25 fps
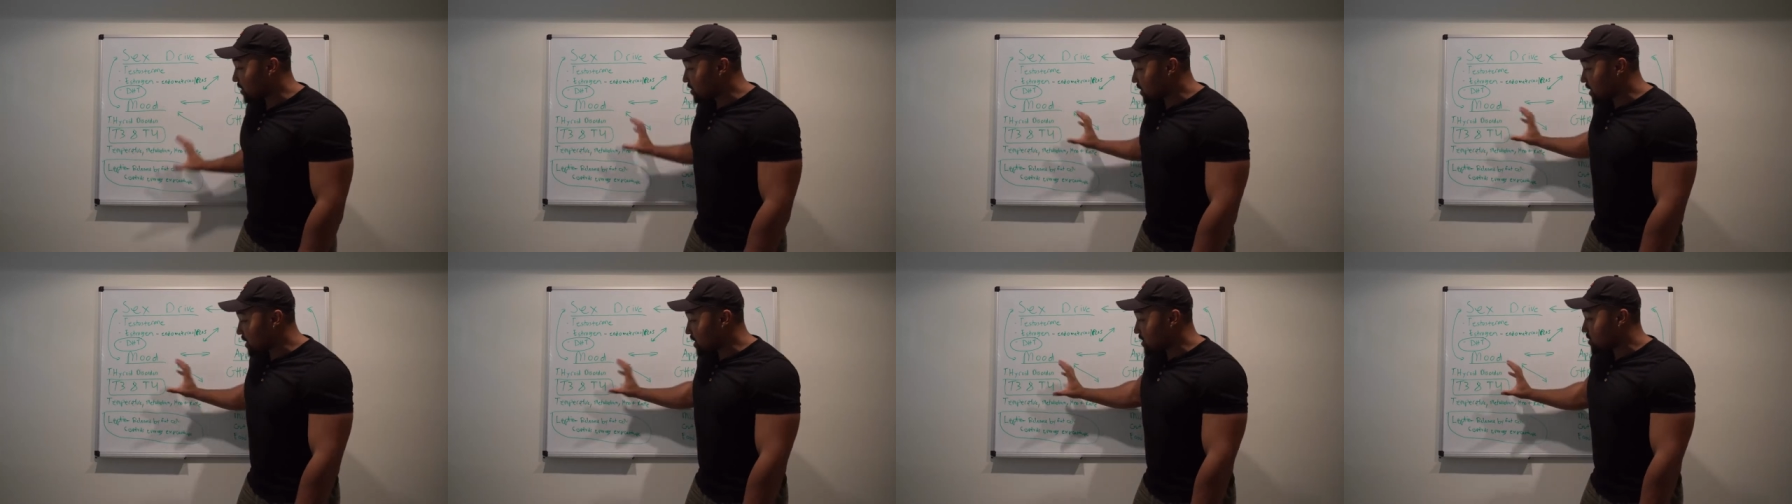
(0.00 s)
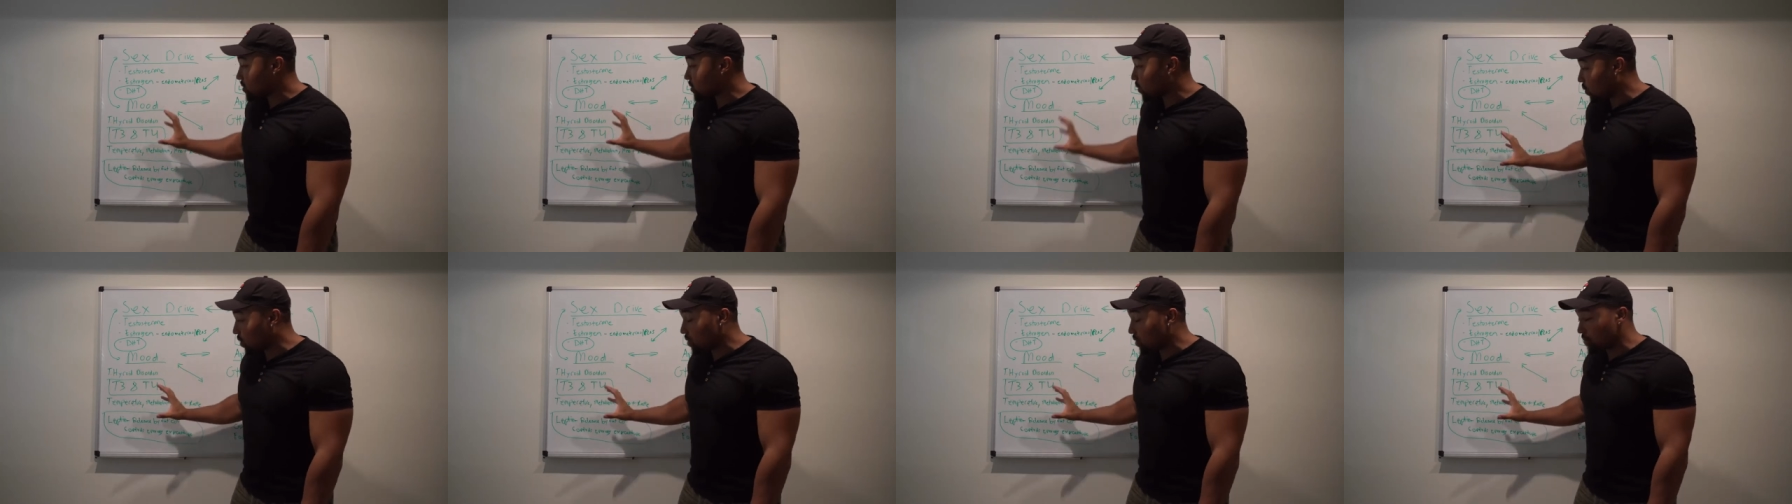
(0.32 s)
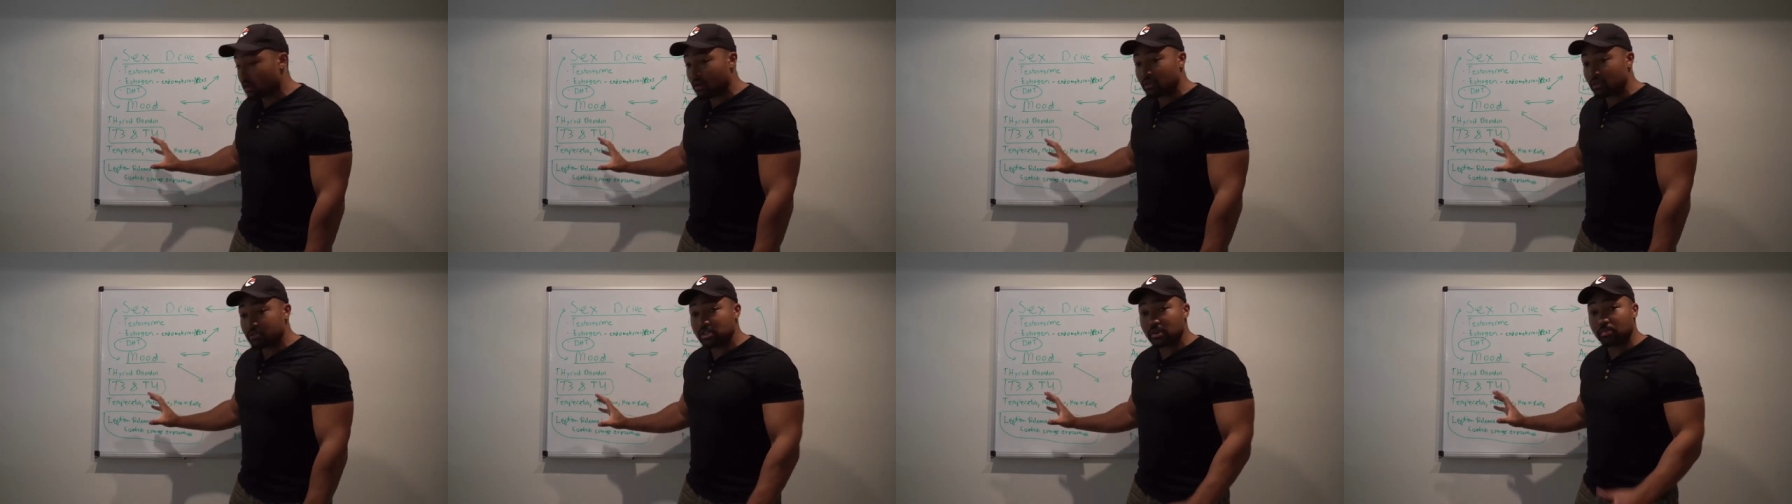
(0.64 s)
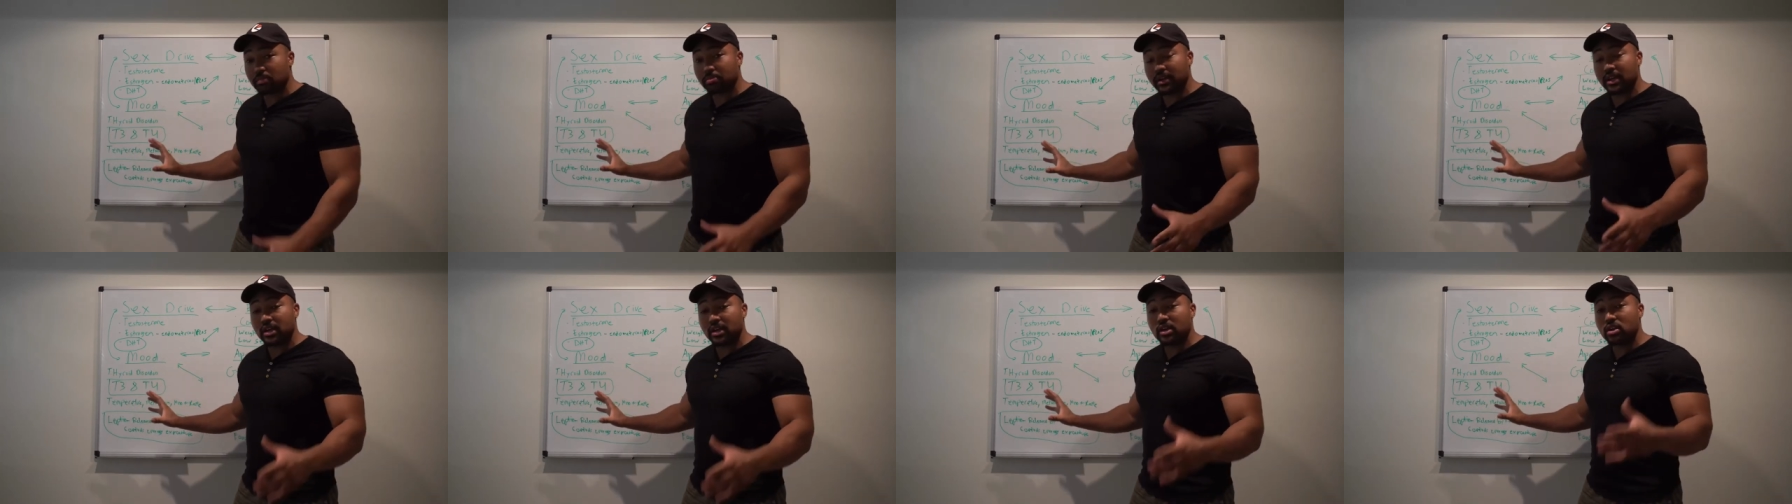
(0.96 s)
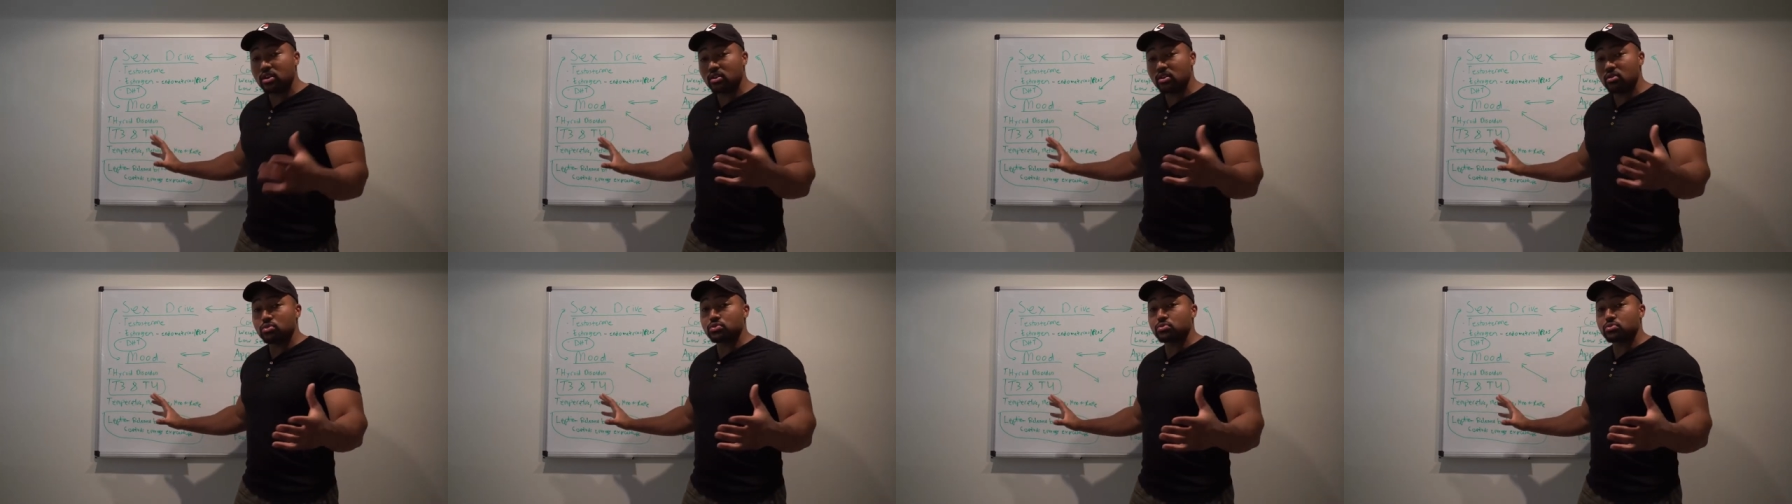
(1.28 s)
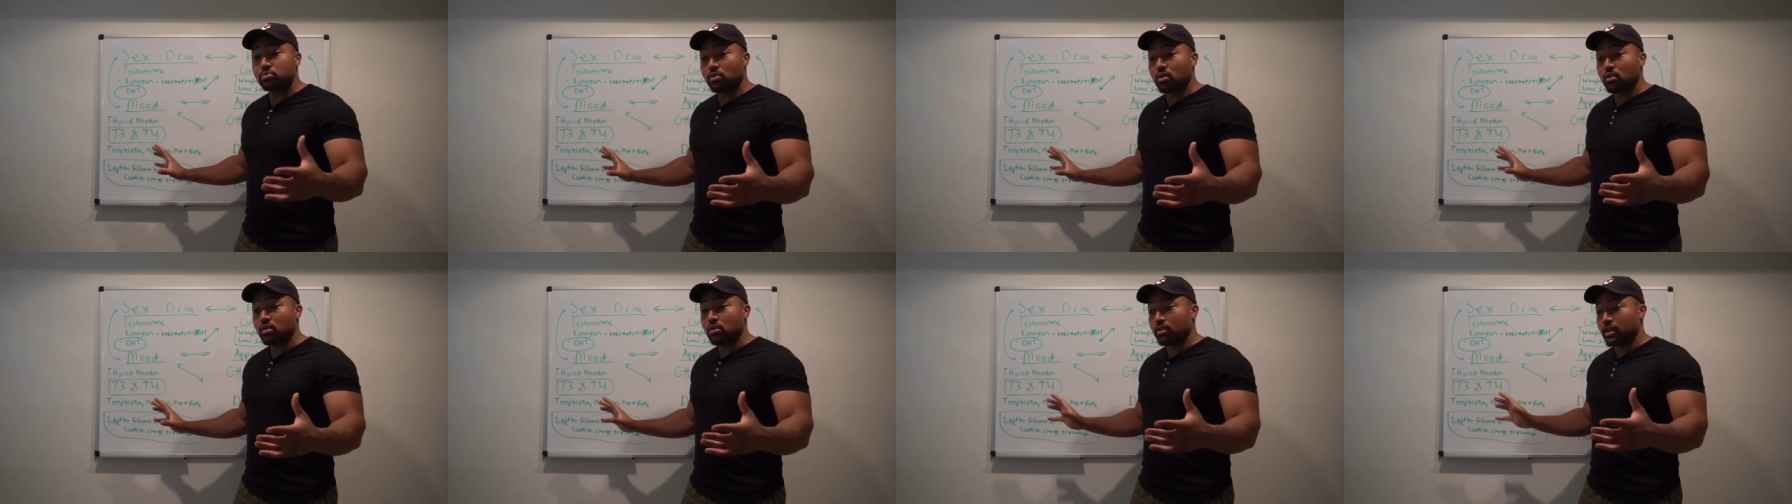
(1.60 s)
these hormones can play a huge
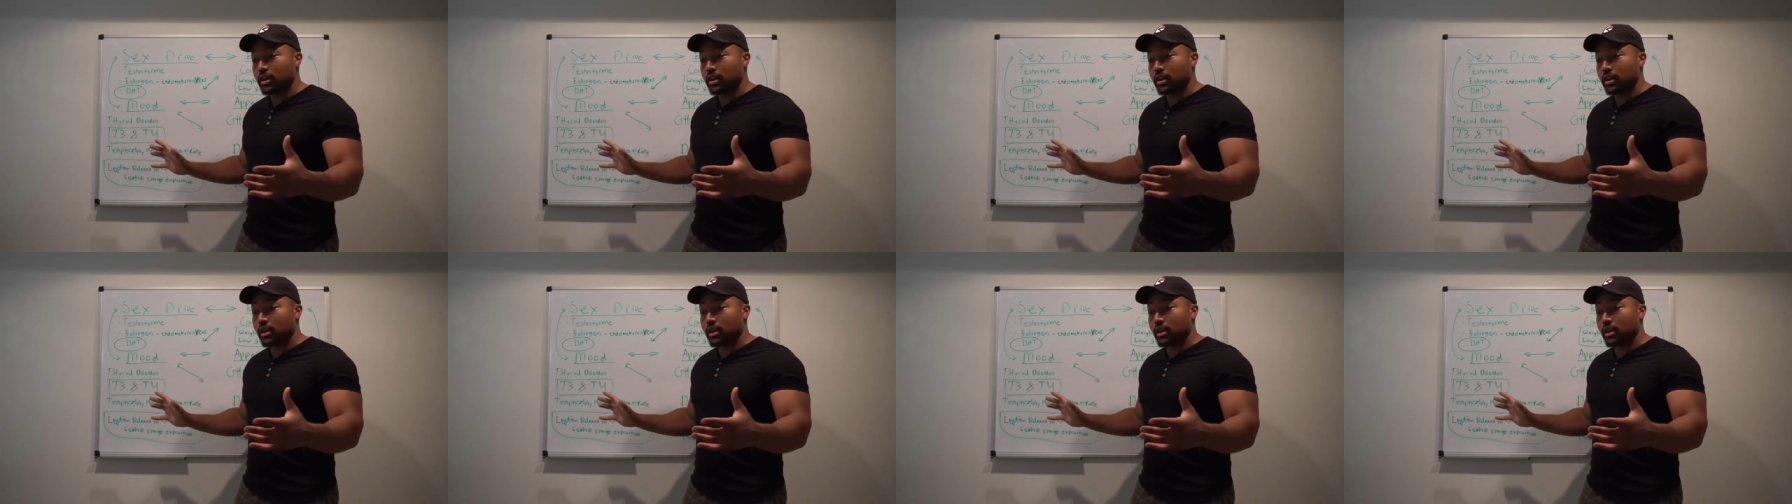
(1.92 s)
role